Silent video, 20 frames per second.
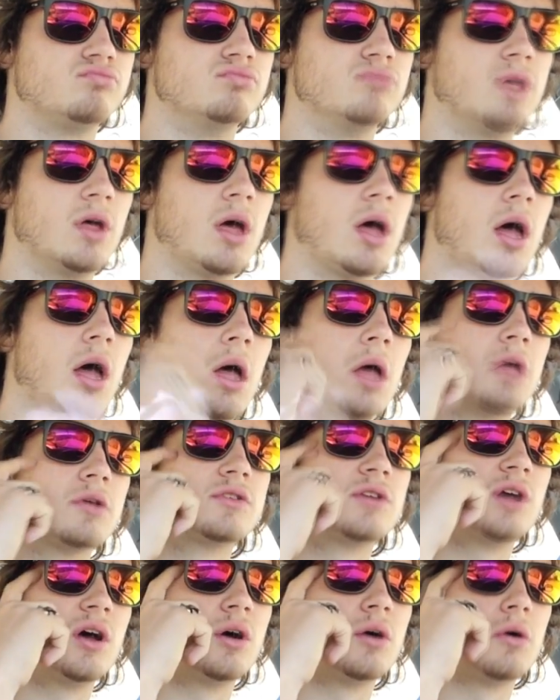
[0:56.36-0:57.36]
yeah,
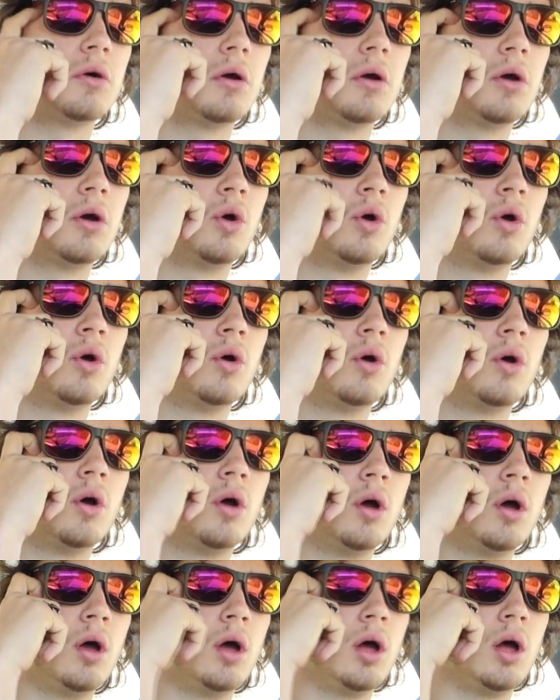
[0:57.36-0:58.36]
so,
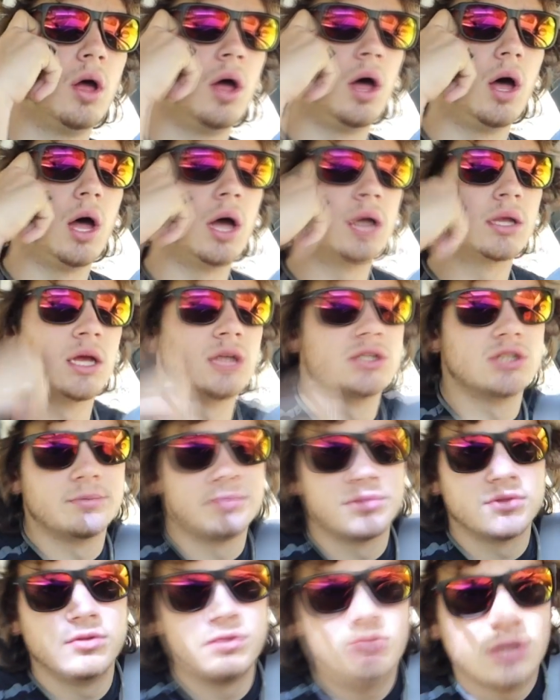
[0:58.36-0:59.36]
I'll catch up
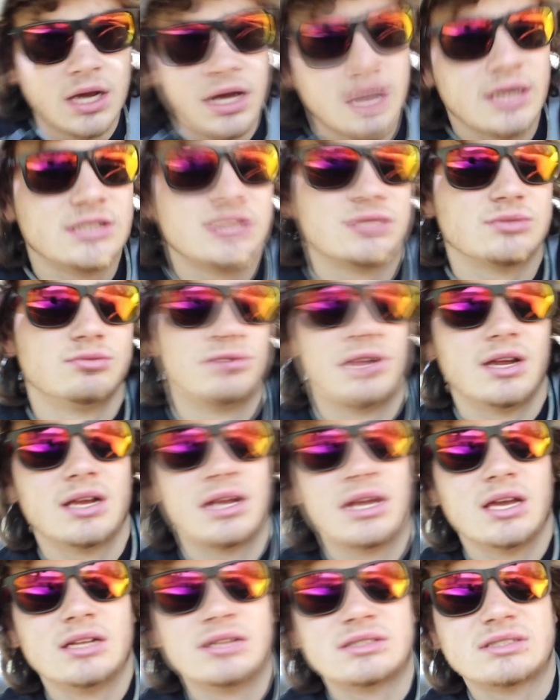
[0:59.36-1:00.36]
with you guys when I
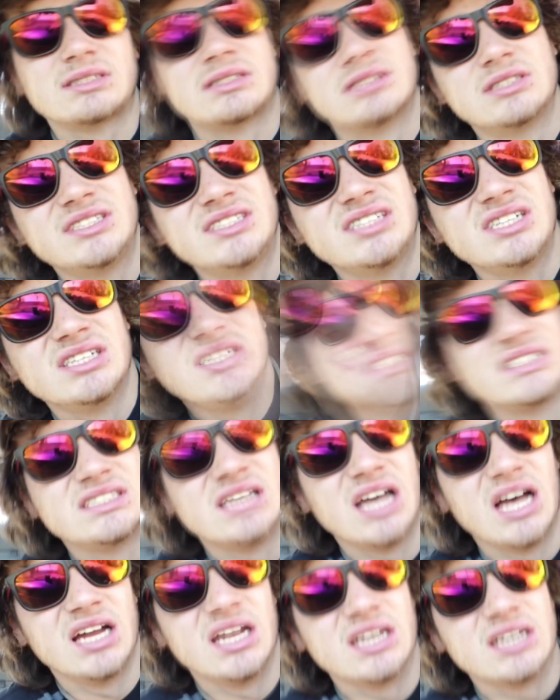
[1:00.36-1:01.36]
get to
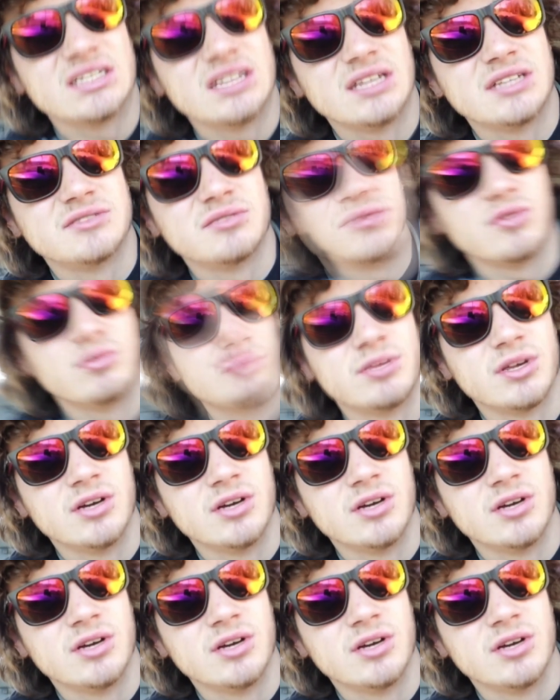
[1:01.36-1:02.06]
Sonic. That's where I'm